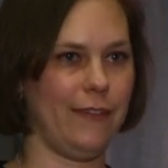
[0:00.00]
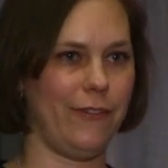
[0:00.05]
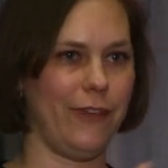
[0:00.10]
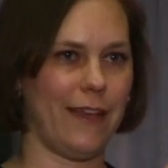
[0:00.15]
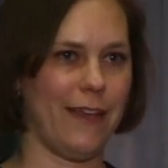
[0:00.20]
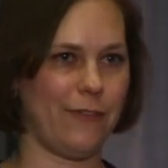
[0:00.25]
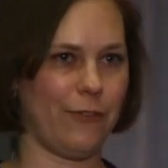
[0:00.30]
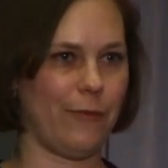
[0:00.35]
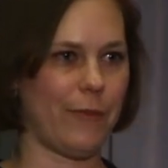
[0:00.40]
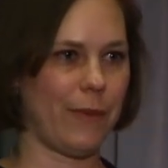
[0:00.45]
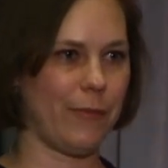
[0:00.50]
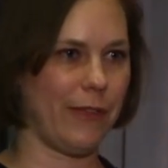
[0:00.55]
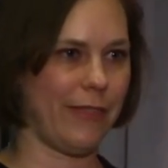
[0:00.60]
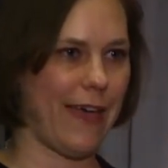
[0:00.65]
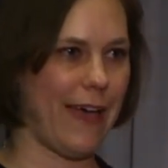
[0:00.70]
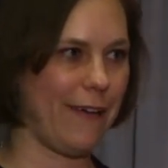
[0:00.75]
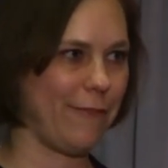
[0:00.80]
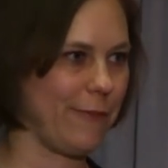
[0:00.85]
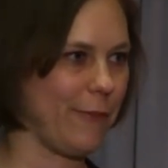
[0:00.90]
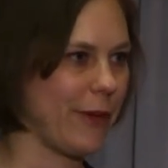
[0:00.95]
If you guys remember
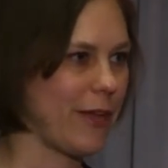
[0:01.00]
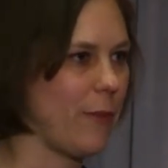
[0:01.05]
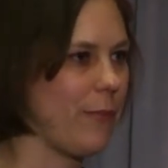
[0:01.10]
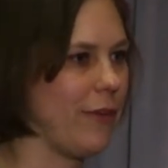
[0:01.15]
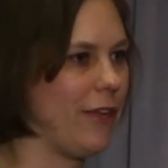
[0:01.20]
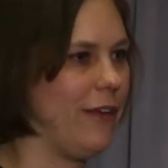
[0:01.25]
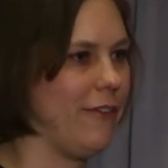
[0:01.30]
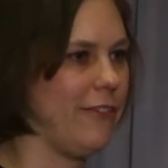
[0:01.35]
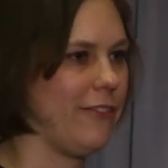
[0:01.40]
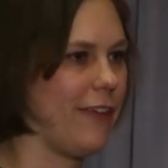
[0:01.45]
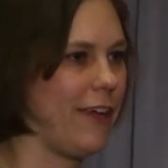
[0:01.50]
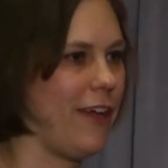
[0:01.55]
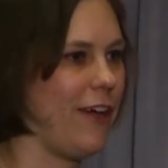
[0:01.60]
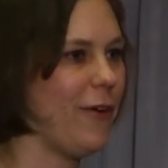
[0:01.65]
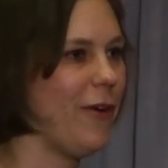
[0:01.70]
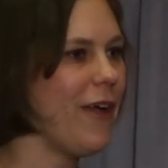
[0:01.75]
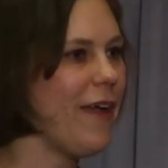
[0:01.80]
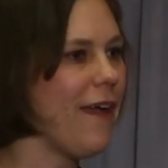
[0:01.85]
that from a couple of years ago.